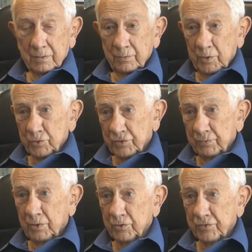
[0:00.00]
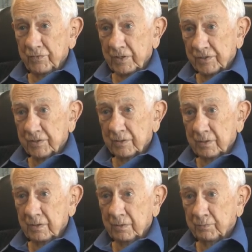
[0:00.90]
most most of us
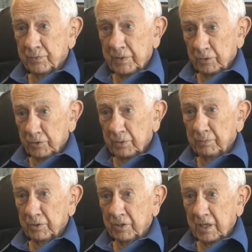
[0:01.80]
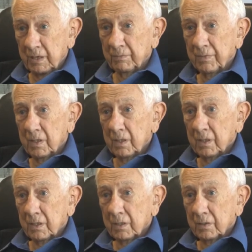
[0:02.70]
in the P O W camp
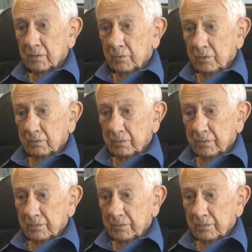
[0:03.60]
were